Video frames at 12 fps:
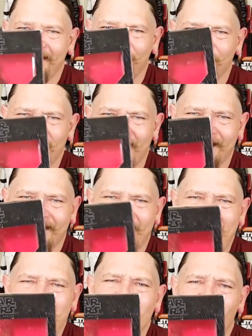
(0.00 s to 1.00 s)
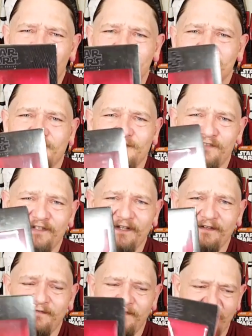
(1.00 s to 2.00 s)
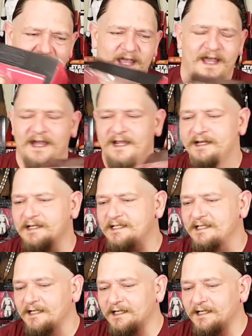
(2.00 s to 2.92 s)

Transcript: this was a Kmart exclusive, and